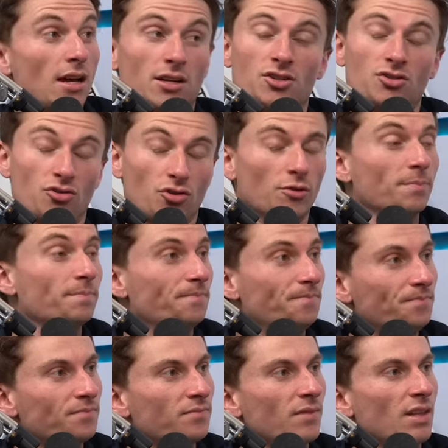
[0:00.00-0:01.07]
That's true.
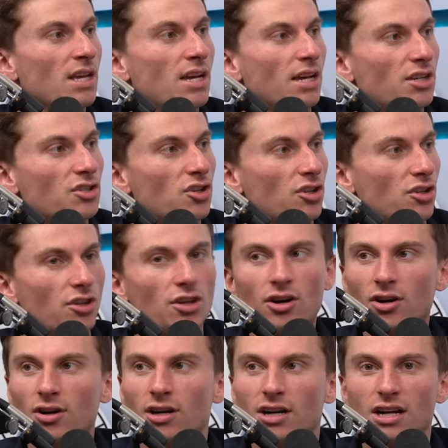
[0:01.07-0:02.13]
Yeah, because
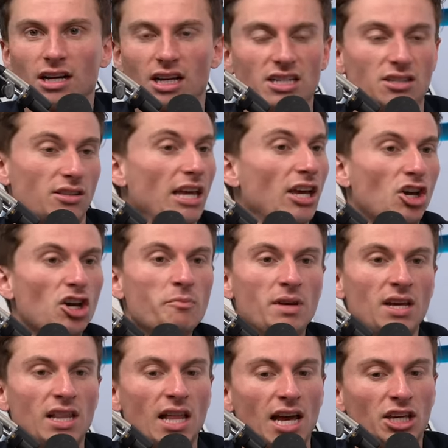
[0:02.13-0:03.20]
they're because they could
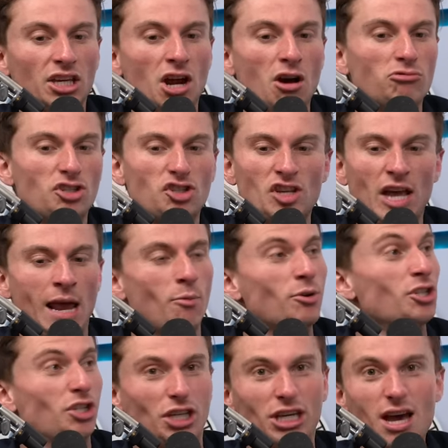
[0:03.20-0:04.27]
be like, you know, who's a
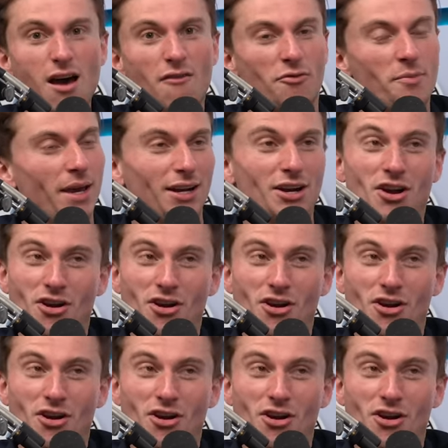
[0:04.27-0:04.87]
sandwich? The government.